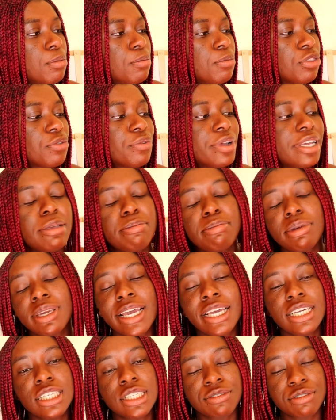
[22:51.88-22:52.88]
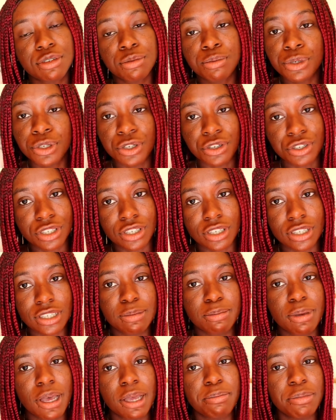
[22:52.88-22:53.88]
Three Plays for Puritans
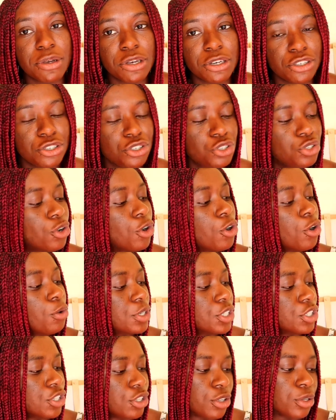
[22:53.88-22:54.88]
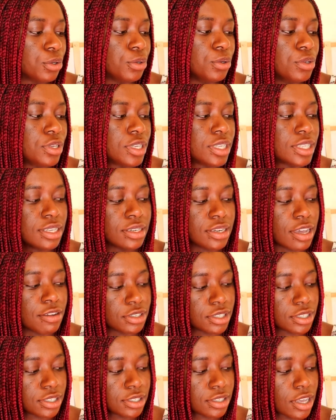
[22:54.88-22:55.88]
by Bernard Shaw, which includes The
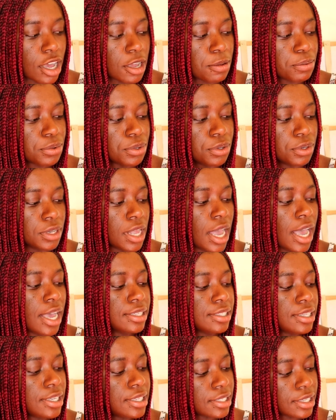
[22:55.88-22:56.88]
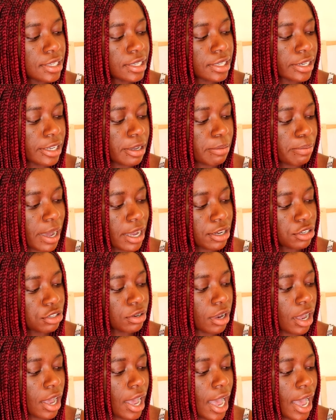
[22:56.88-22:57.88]
Devil's Disciple, Season
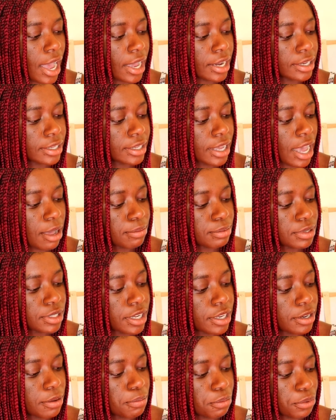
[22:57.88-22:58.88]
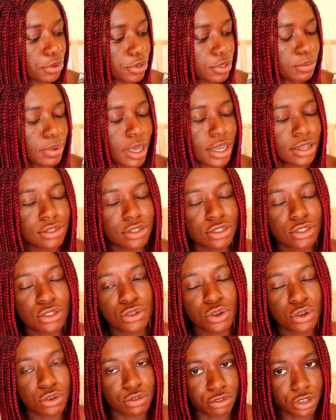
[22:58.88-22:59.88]
Cleopatra and Captain Brosbound's
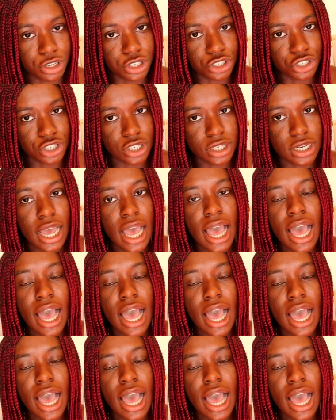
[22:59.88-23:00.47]
Conversion.